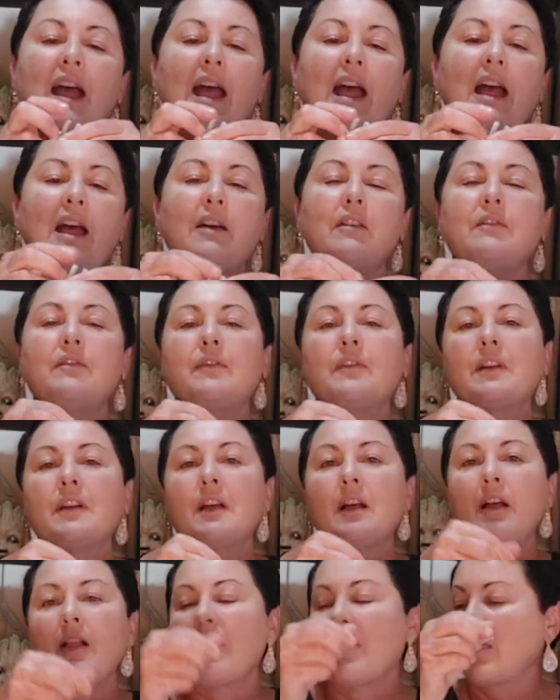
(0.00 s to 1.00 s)
have
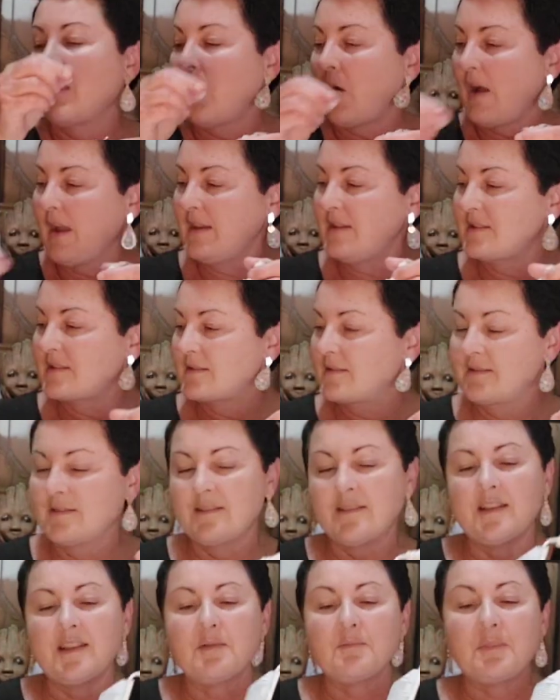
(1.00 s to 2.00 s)
light,
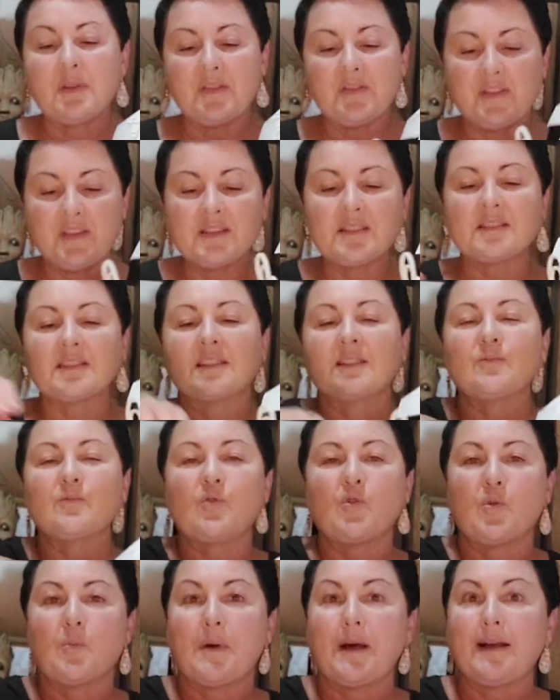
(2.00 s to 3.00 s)
but this little
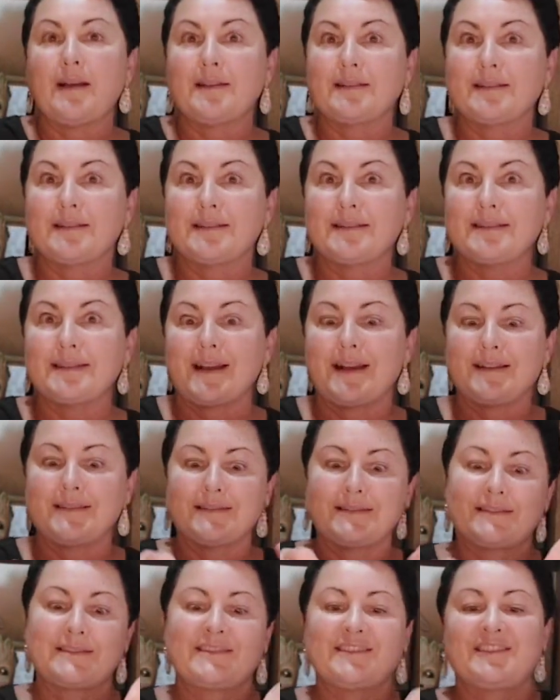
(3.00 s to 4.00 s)
warmer
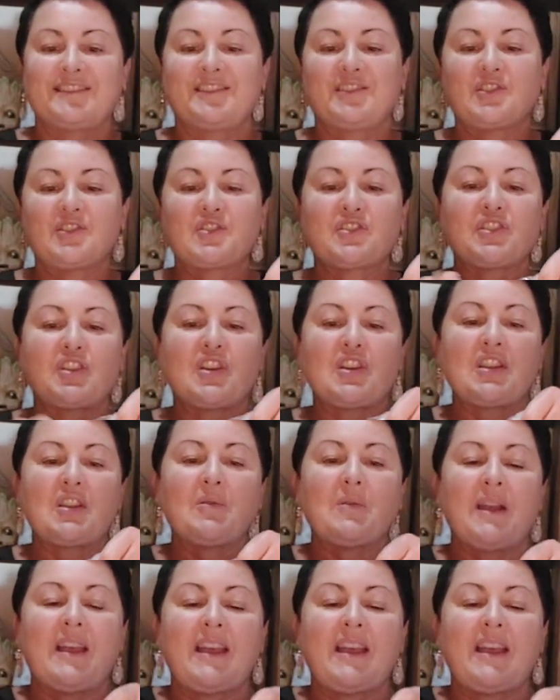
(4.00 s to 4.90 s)
does. And I'll show you